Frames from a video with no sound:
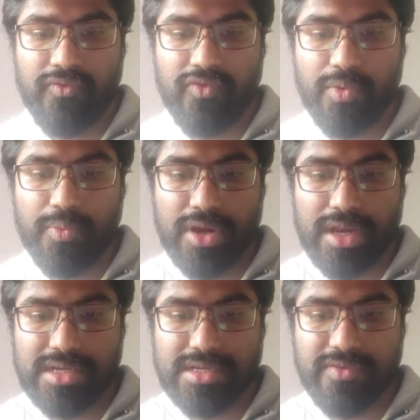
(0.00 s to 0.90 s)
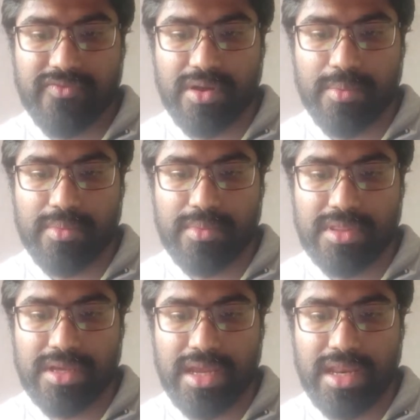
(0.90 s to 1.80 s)
for protection from
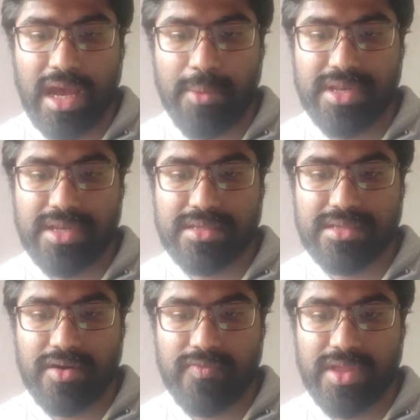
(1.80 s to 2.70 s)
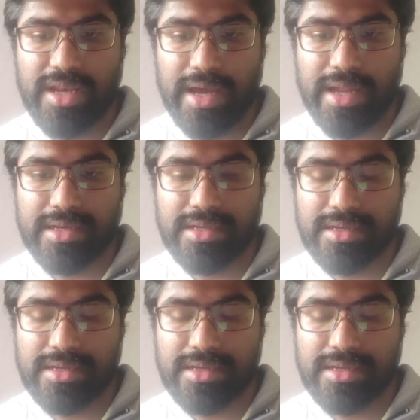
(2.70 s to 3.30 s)
the inhabitants of the land.